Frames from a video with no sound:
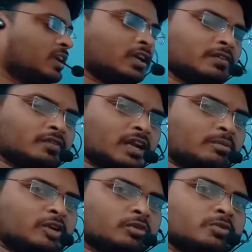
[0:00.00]
If
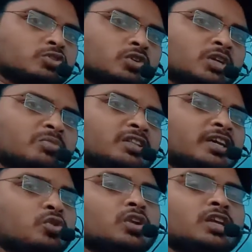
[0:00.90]
climate will be suitable,
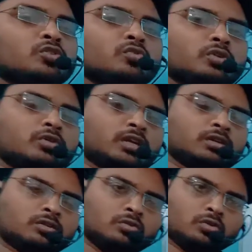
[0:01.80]
then only you can
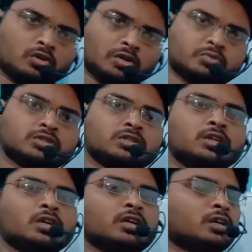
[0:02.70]
grow crops.
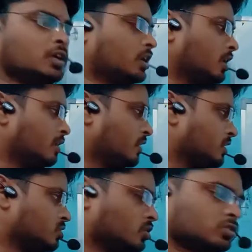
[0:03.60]
If it
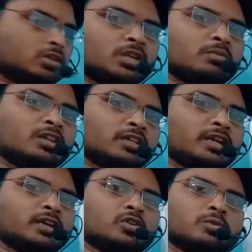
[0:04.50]
is not suitable,
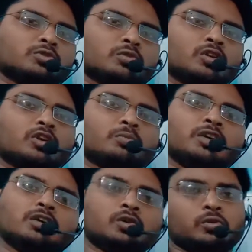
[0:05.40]
then crops will not
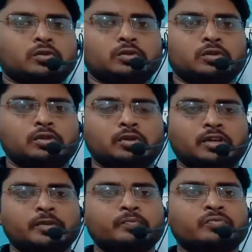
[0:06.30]
be grown.
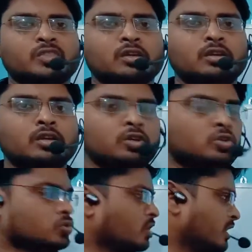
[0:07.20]
Okay,
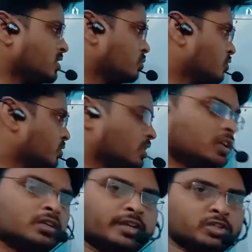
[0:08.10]
so let's move to
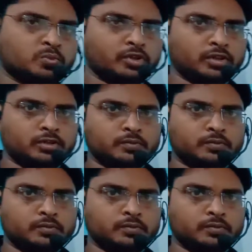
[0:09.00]
the next point.